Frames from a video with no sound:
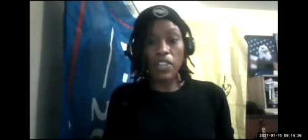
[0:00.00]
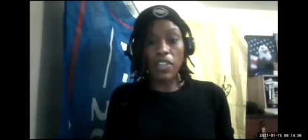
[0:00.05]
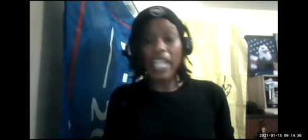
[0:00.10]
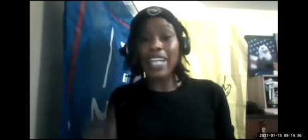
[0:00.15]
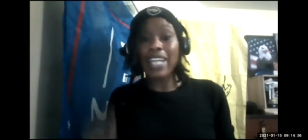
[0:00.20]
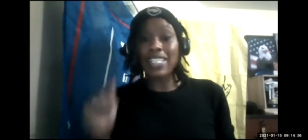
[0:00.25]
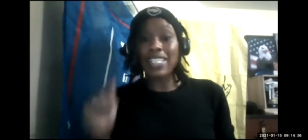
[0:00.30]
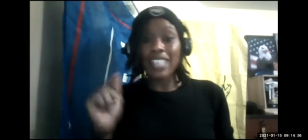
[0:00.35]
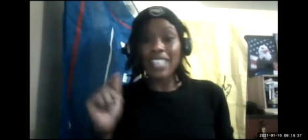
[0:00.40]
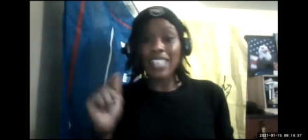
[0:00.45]
They
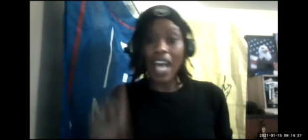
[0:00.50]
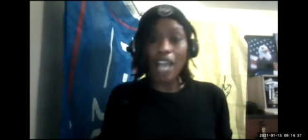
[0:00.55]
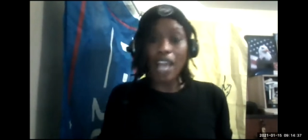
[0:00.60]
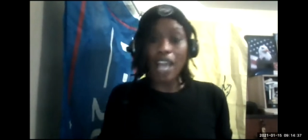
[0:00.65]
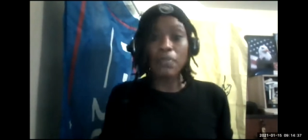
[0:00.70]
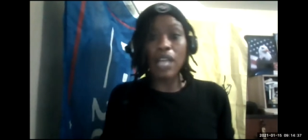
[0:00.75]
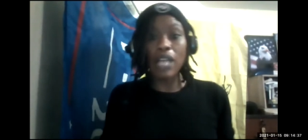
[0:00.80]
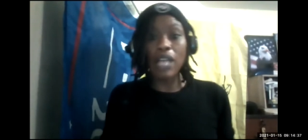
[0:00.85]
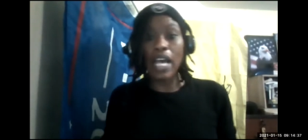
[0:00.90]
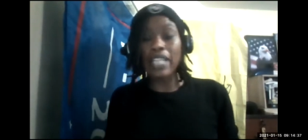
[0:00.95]
got a
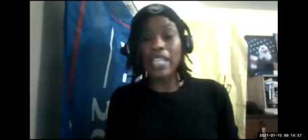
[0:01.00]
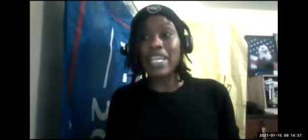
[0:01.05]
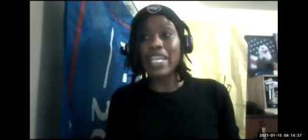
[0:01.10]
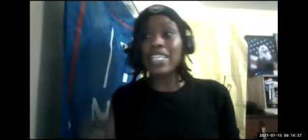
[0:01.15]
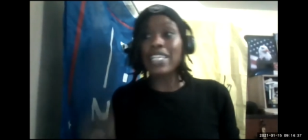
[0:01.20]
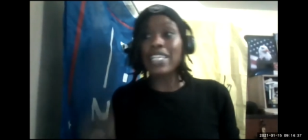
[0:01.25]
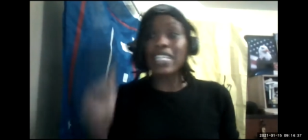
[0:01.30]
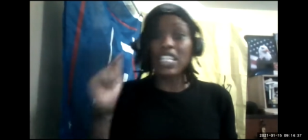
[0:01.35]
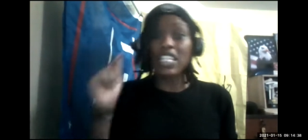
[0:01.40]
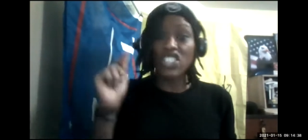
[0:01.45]
timeline
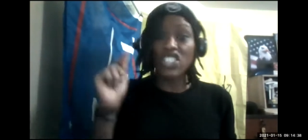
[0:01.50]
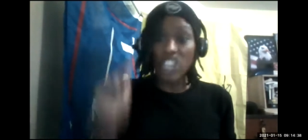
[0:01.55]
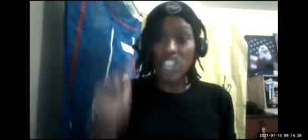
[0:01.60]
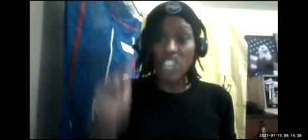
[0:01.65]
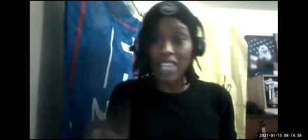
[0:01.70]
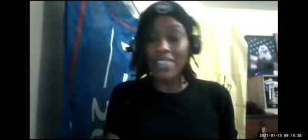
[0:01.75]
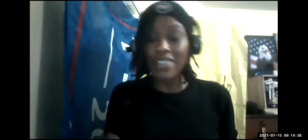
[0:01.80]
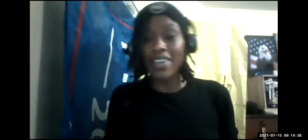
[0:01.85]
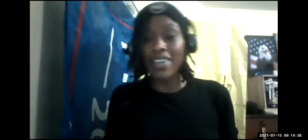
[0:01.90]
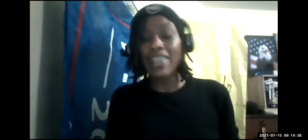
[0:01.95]
and an
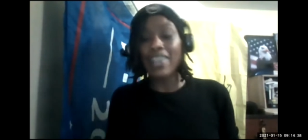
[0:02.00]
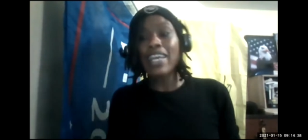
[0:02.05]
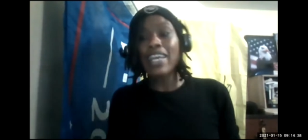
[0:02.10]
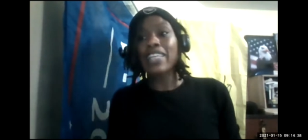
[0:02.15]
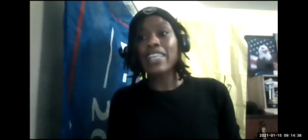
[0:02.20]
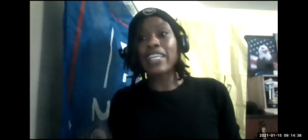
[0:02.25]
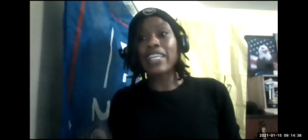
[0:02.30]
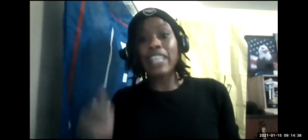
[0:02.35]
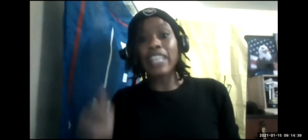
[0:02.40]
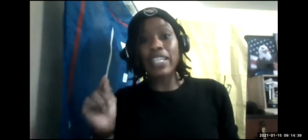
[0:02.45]
agenda
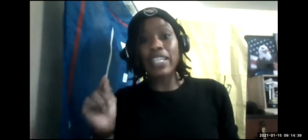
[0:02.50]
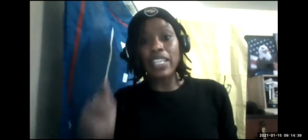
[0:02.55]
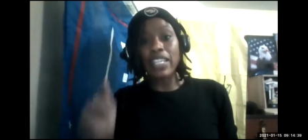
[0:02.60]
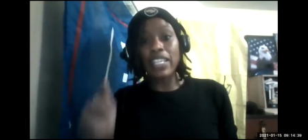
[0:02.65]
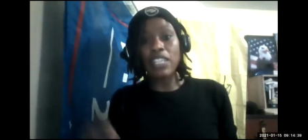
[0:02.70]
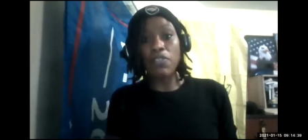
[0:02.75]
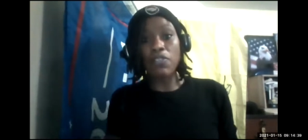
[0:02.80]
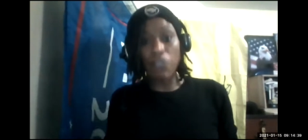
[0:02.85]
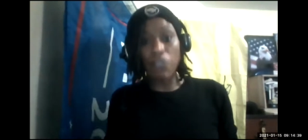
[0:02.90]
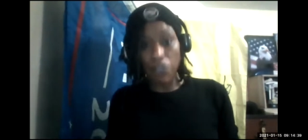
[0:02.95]
that they
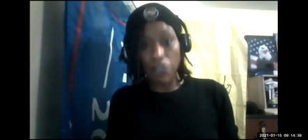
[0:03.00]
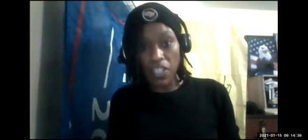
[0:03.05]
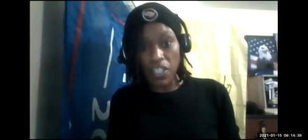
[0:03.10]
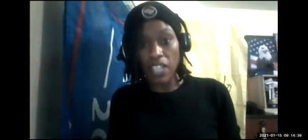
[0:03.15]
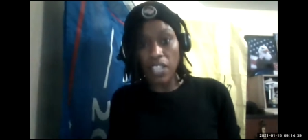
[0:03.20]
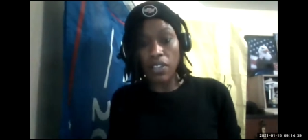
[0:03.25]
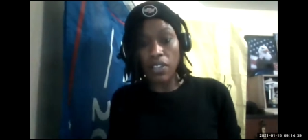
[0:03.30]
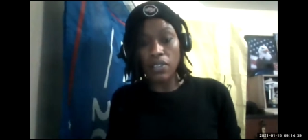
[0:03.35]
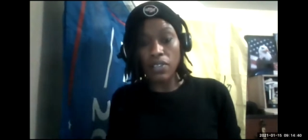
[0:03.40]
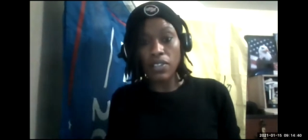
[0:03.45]
need to
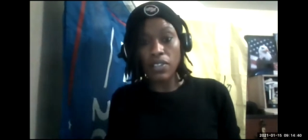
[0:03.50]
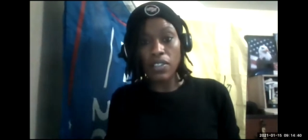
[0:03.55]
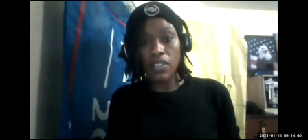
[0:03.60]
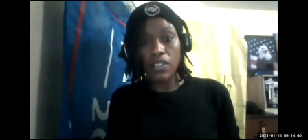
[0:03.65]
fulfill.